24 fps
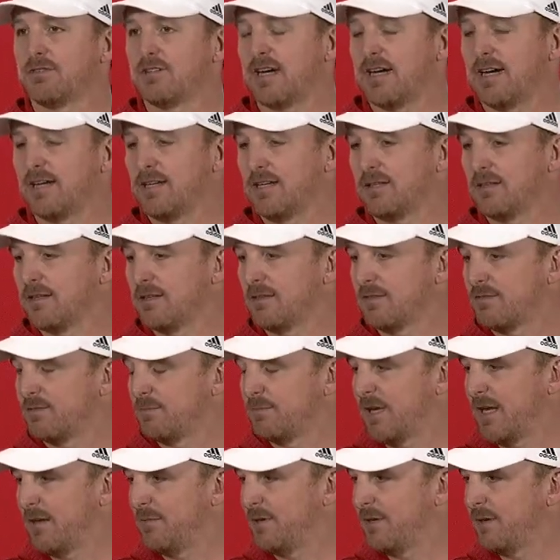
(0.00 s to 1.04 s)
tight end that's
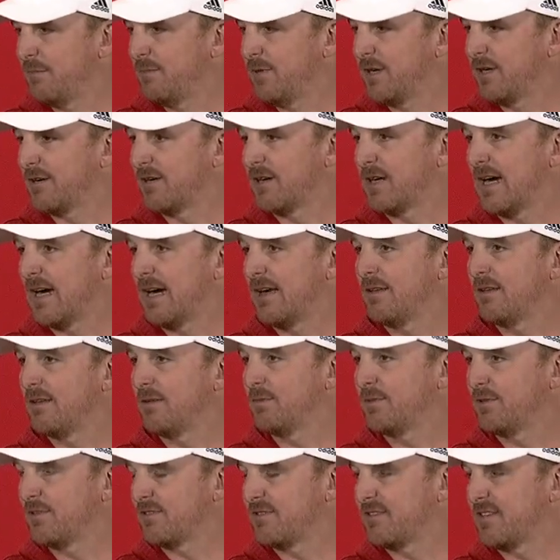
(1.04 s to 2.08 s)
maybe a bigger guy that
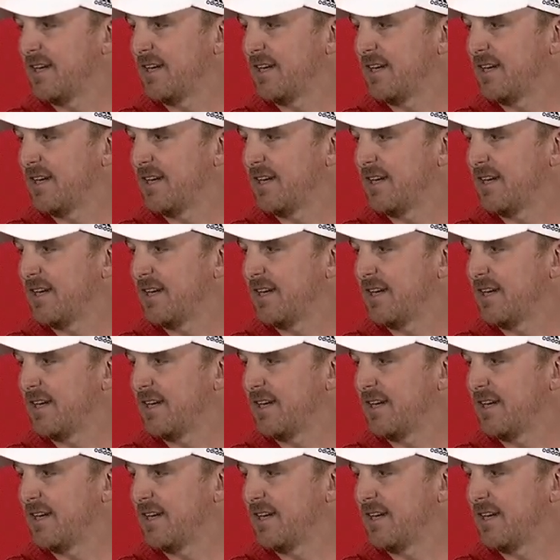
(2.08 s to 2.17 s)
puts his